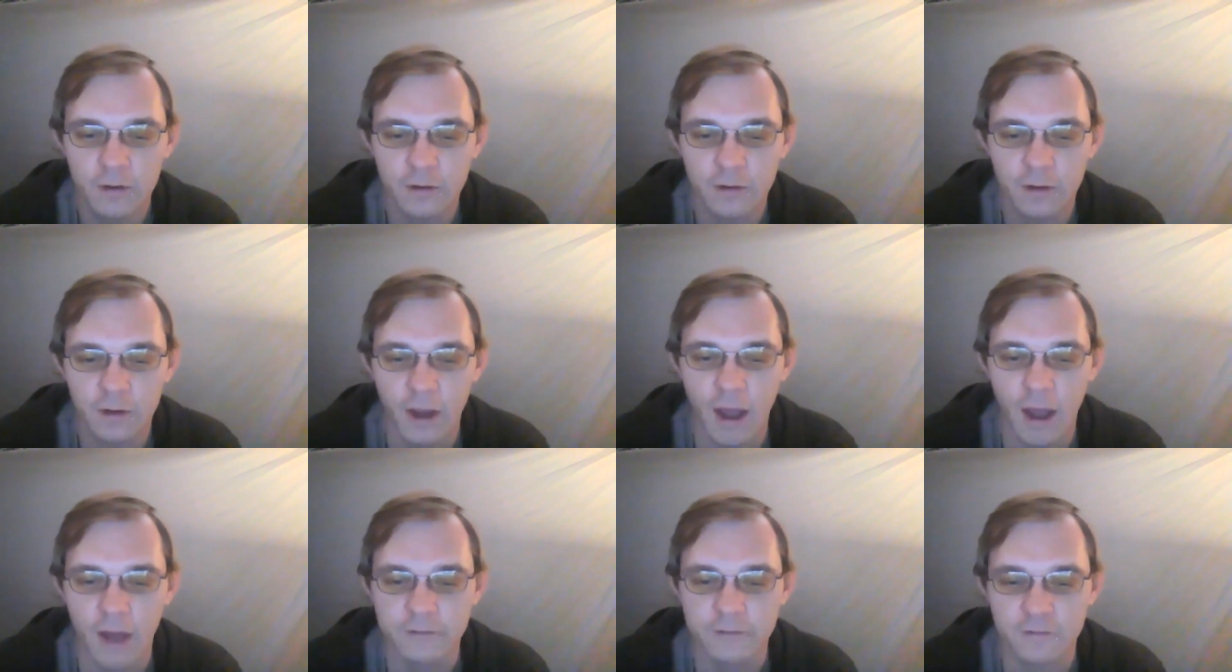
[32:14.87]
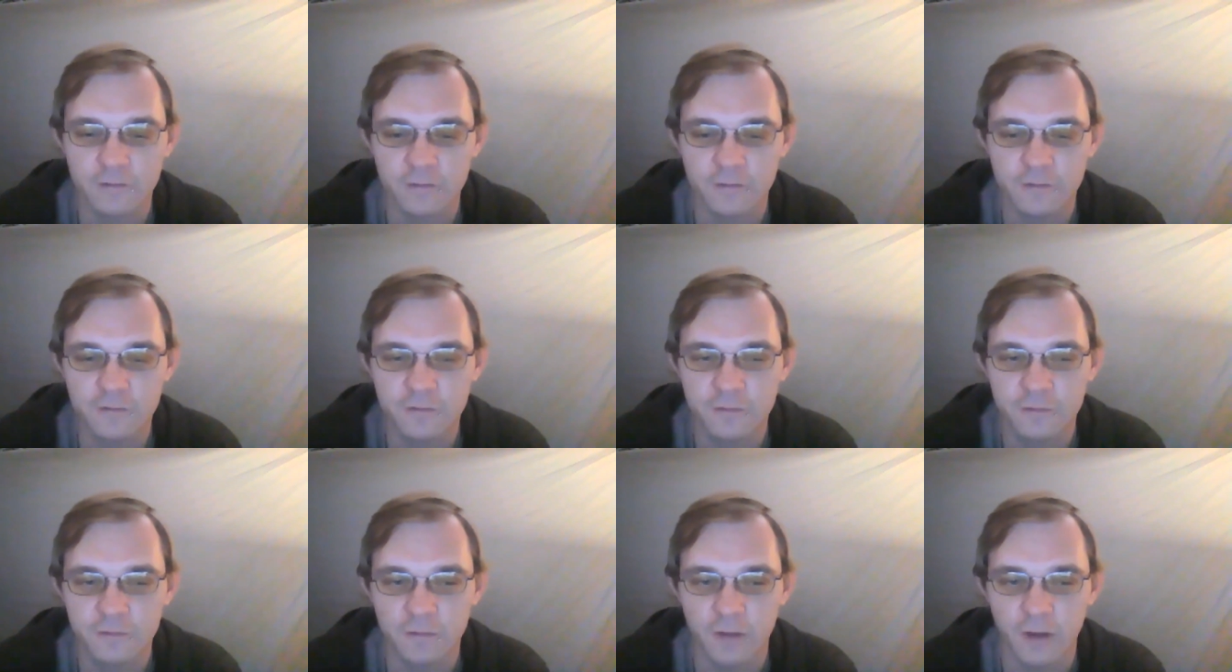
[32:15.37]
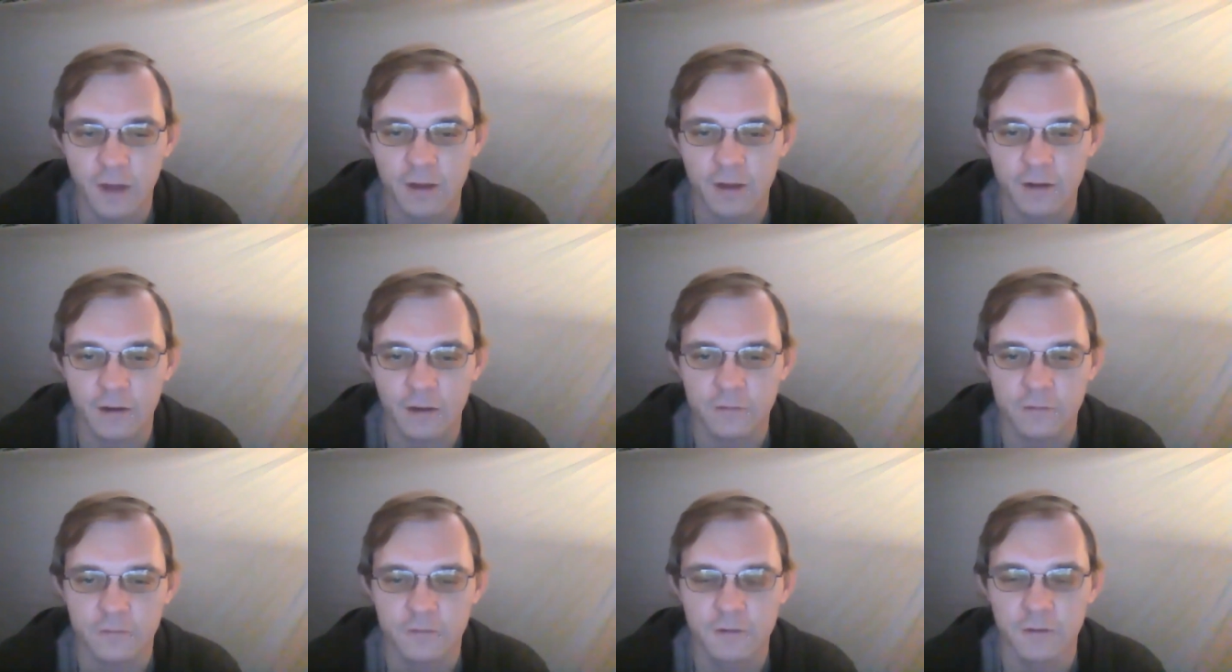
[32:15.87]

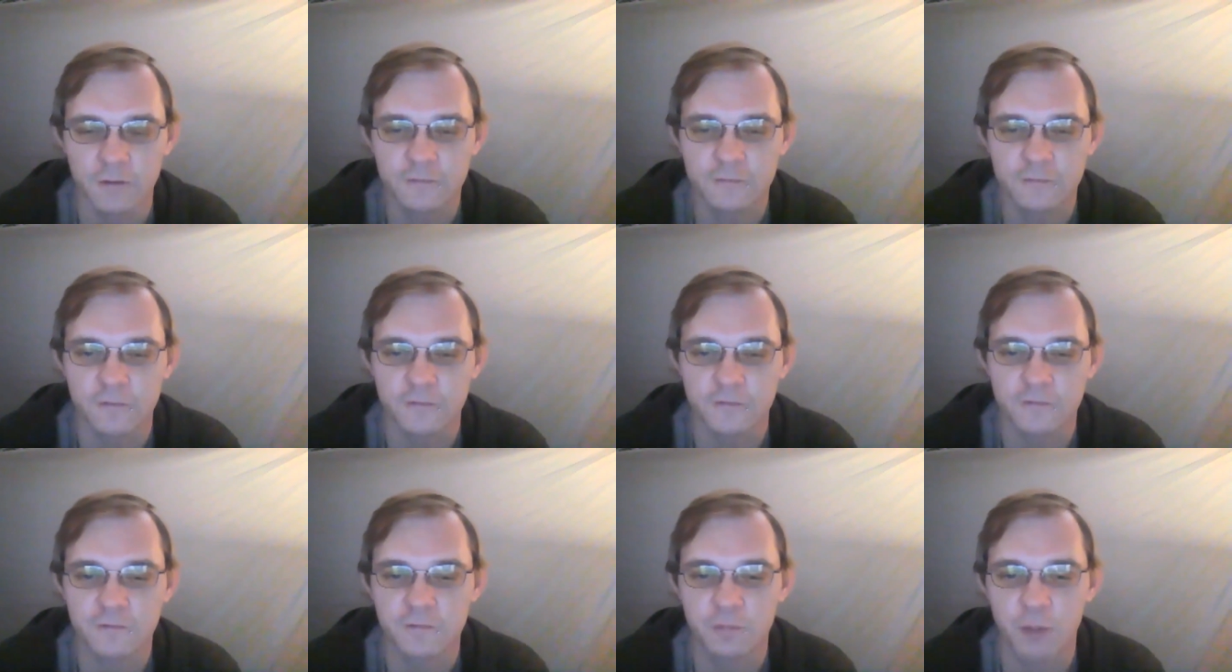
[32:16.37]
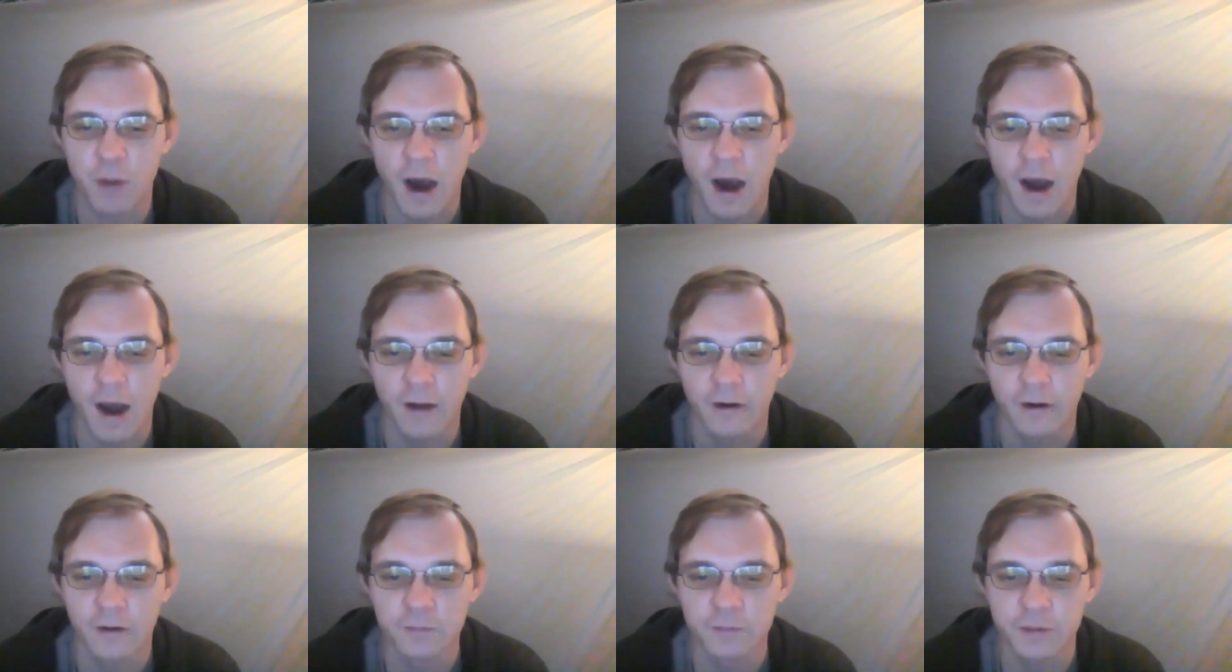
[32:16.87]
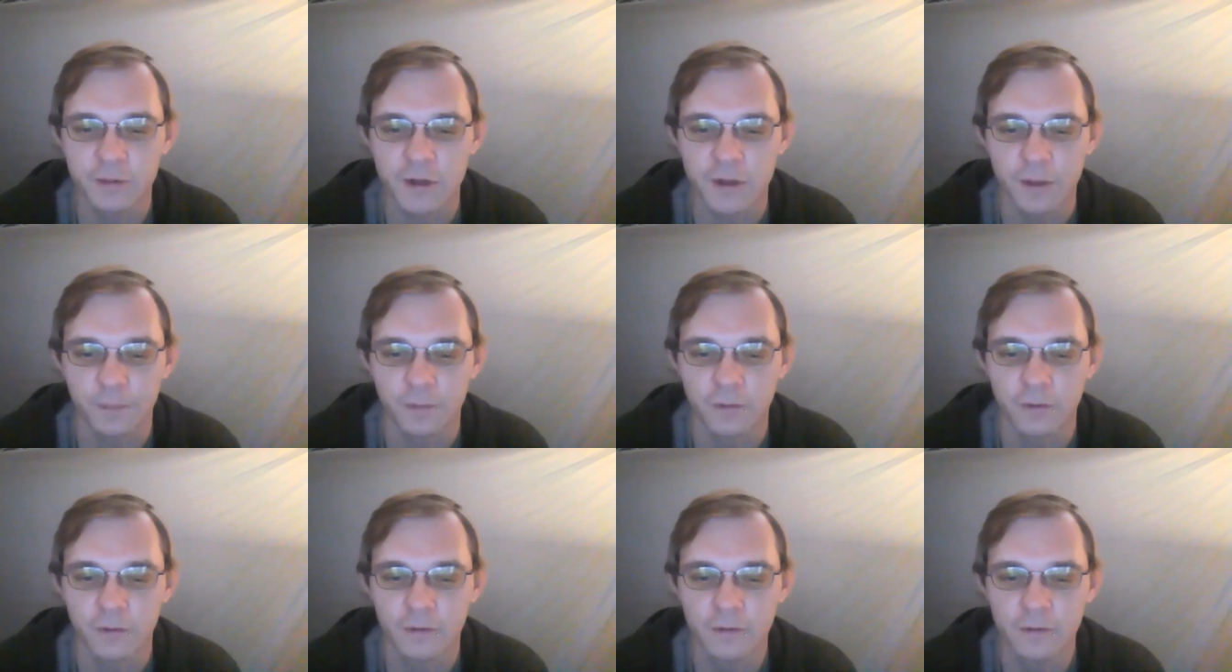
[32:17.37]
just to spy on
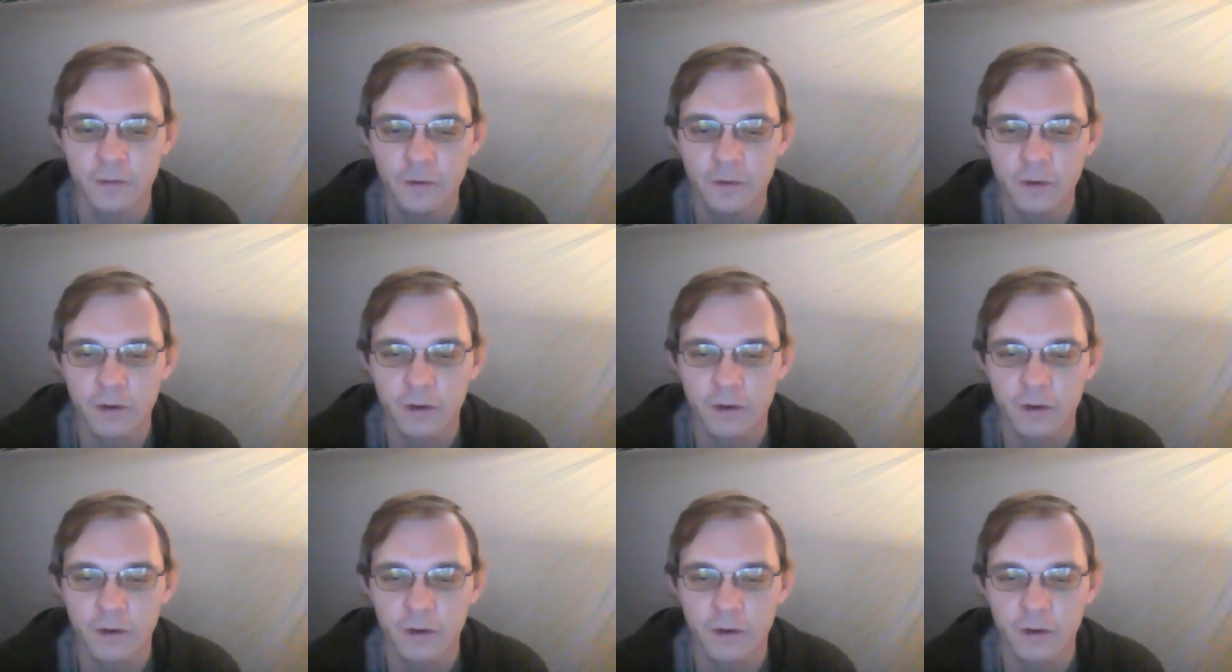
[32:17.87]
people.